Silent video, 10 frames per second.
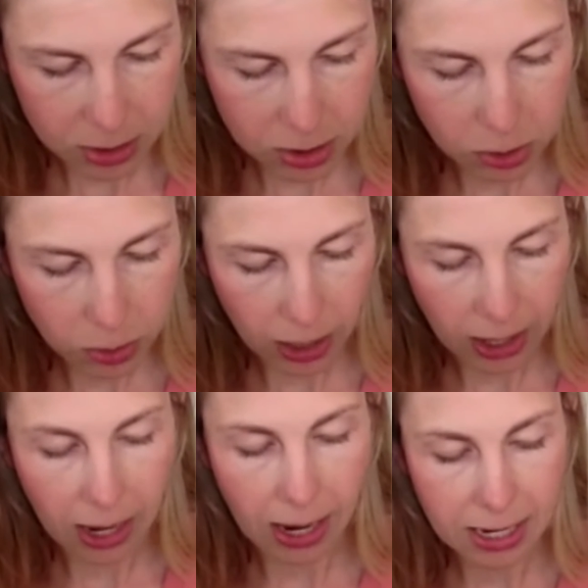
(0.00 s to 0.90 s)
So
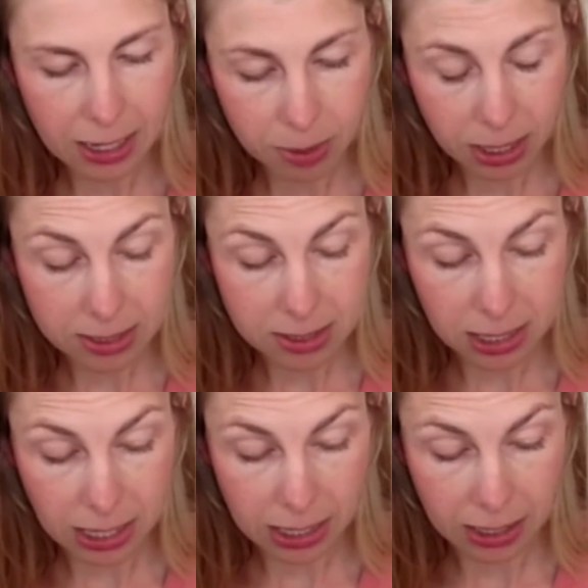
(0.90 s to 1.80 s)
I am
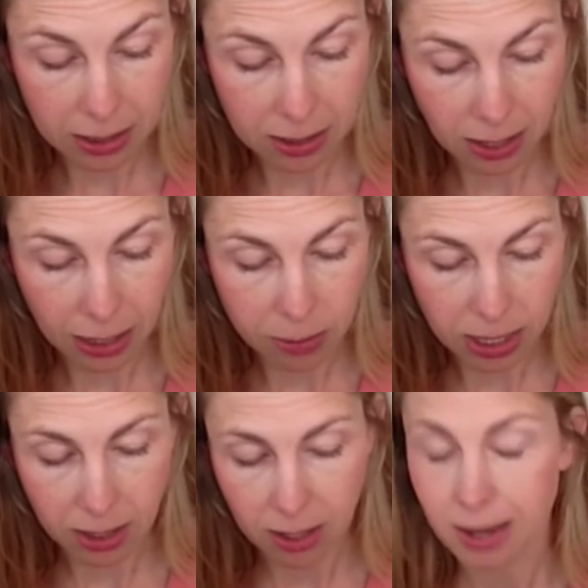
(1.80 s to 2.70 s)
guessing, I
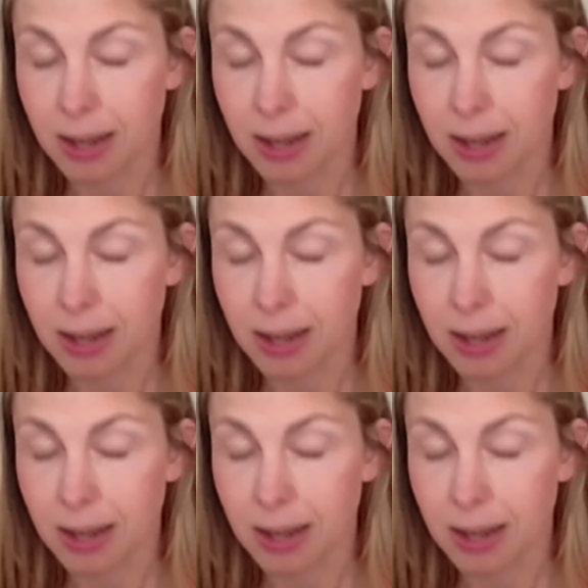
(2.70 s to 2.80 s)
mean,